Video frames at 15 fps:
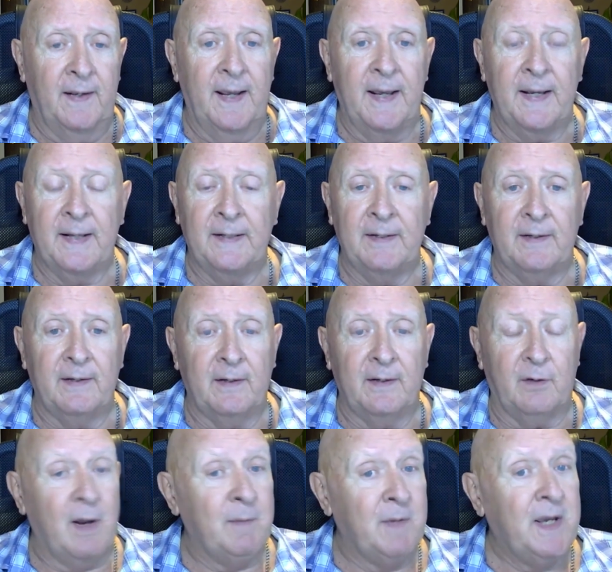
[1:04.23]
in
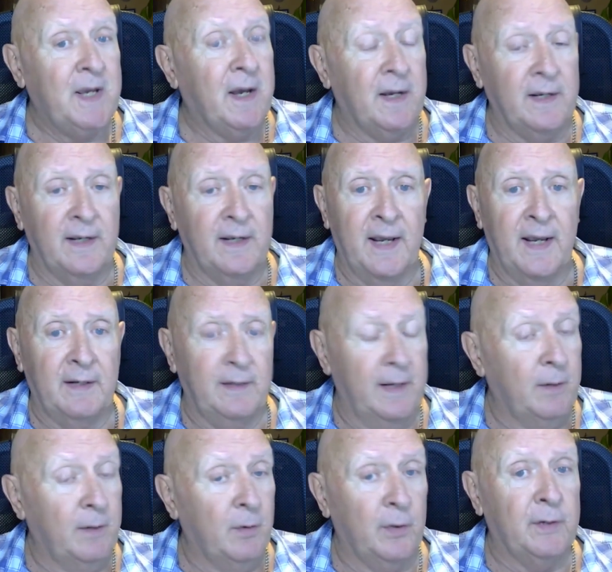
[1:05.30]
Crimea and
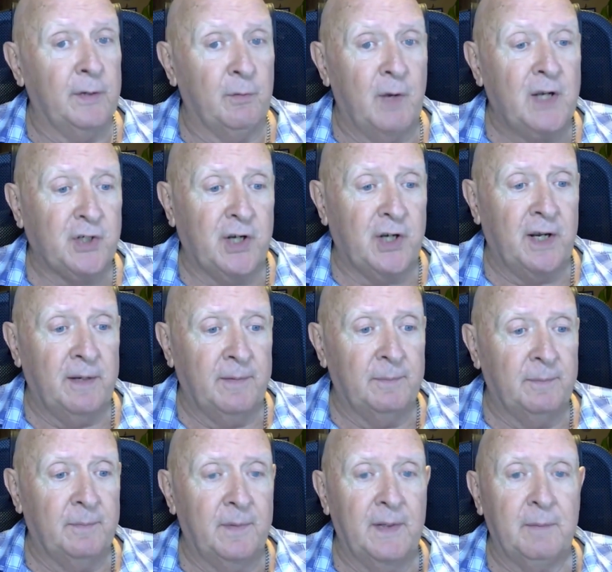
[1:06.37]
they were in Russia
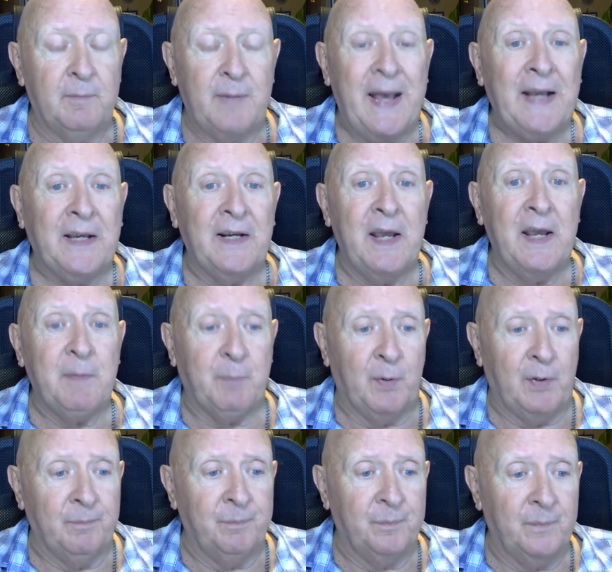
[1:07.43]
back in
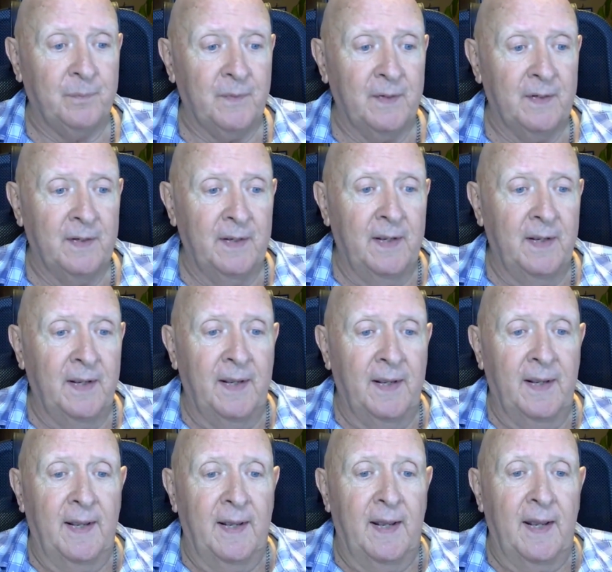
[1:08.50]
April.
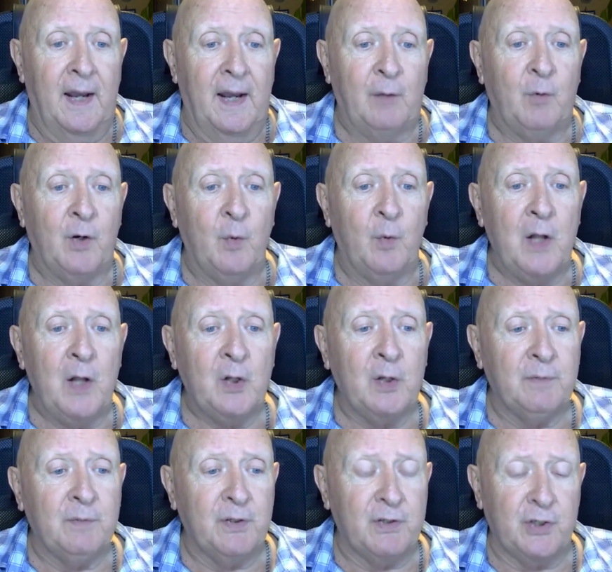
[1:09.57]
I want to
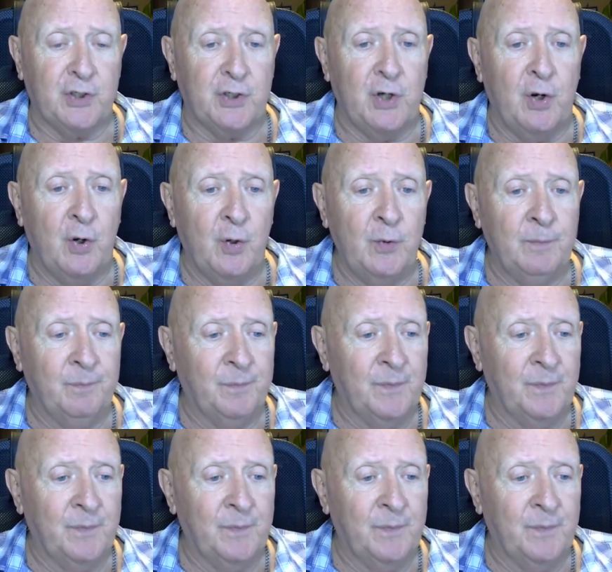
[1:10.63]
welcome to the show